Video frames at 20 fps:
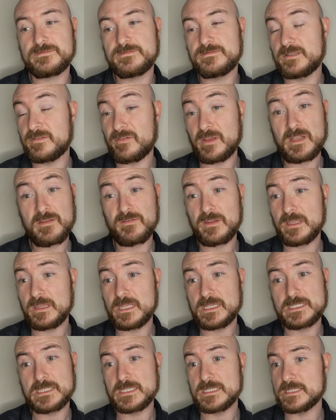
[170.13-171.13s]
If anything,
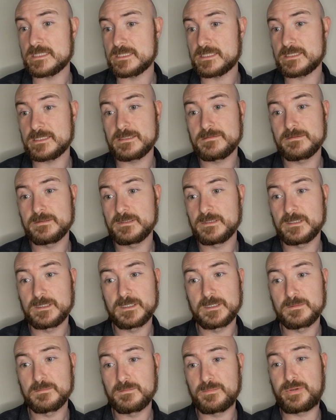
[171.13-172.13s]
this is
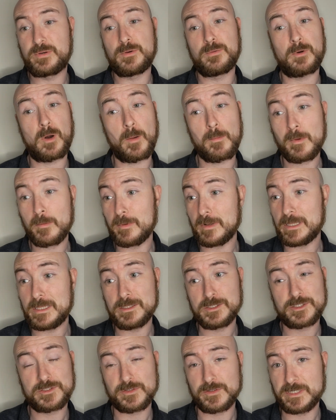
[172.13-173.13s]
probably
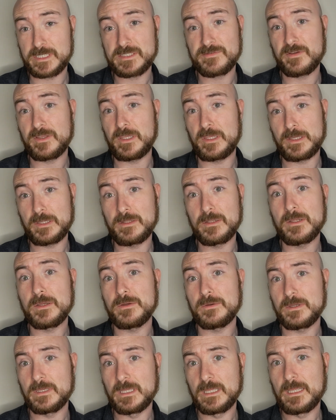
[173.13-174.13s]
the strongest thing you can
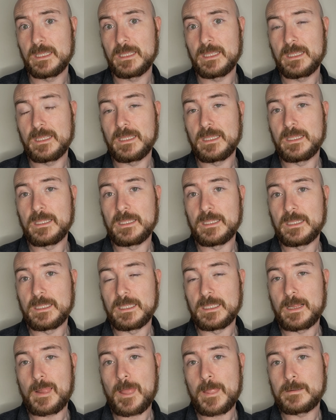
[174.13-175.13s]
do.
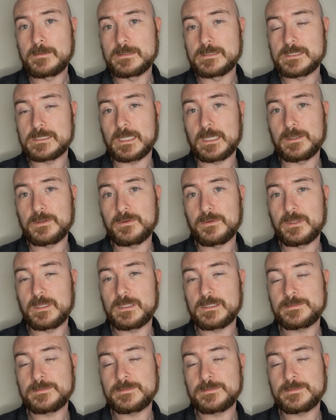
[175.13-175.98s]
So